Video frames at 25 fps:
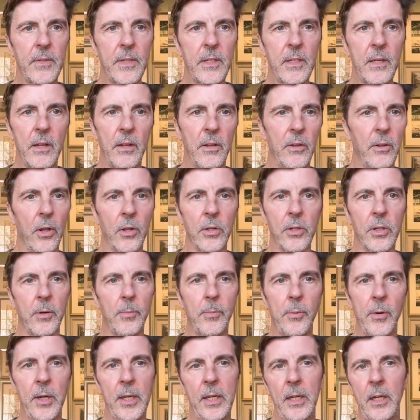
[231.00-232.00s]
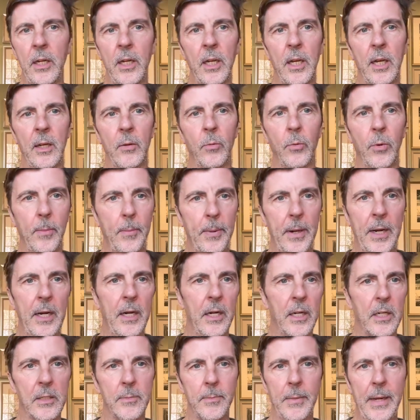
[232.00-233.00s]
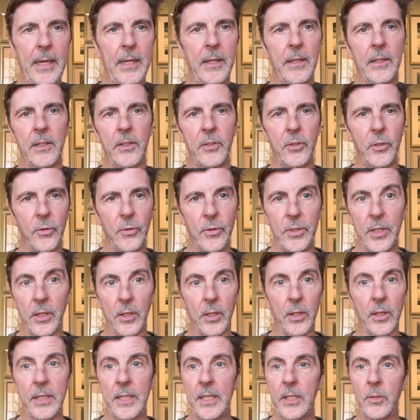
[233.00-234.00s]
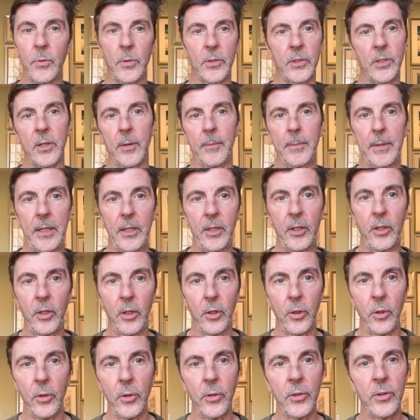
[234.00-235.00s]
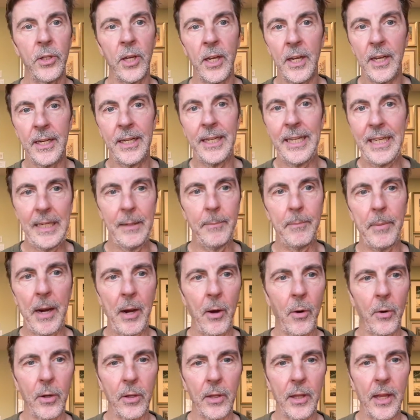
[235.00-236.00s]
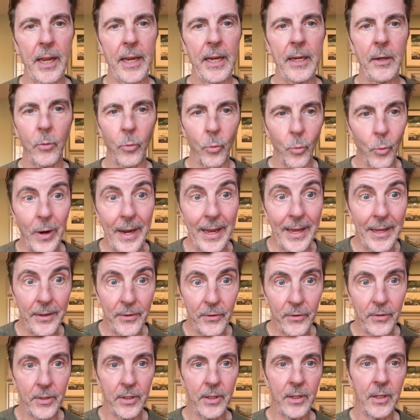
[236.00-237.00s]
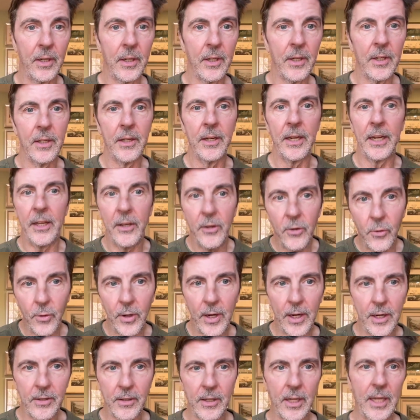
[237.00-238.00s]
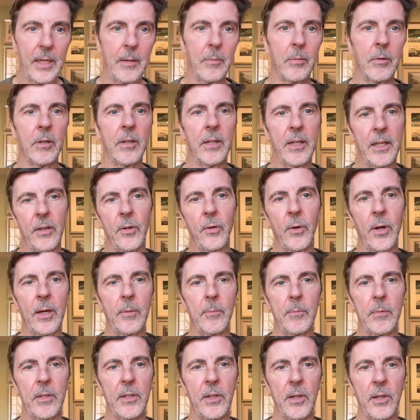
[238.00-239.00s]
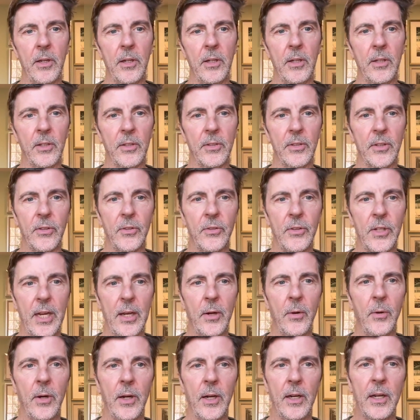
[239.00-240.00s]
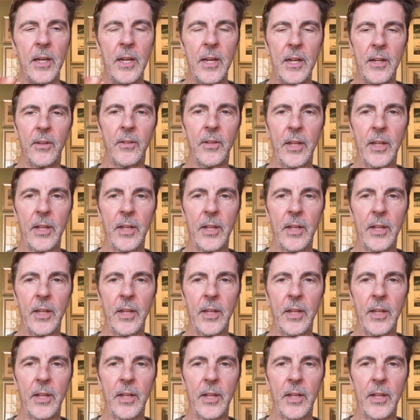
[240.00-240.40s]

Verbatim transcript: those are pretty good repairs, maintenance, utilities, which can be huge, heat, power, and light, rent indirect labor, indirect materials, etc. They